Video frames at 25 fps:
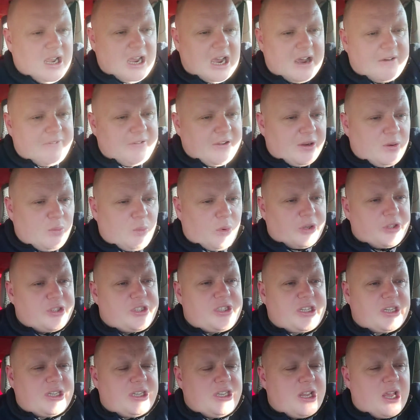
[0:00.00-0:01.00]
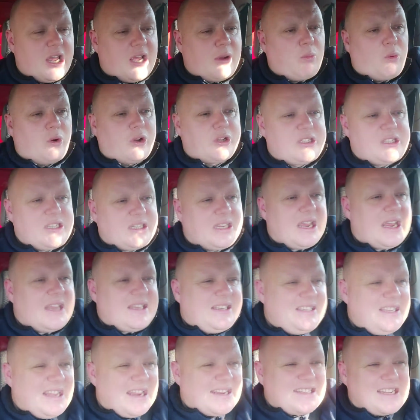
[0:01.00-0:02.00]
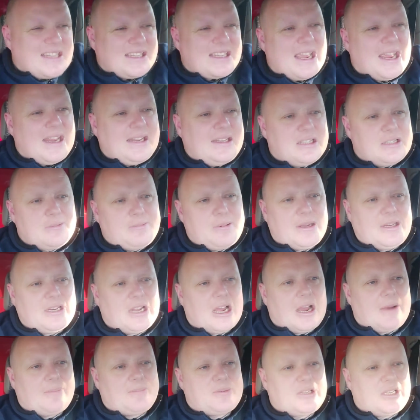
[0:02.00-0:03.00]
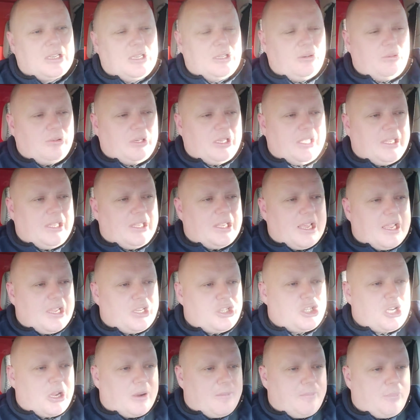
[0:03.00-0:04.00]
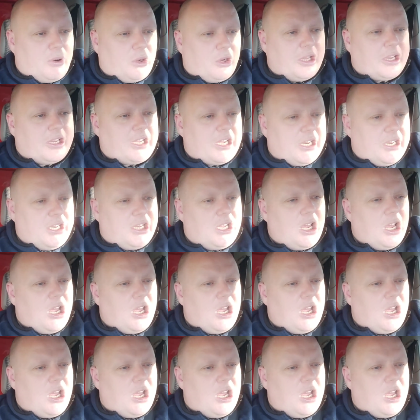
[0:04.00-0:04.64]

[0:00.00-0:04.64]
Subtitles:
I think once again, yet again, has been absolutely shambolic, and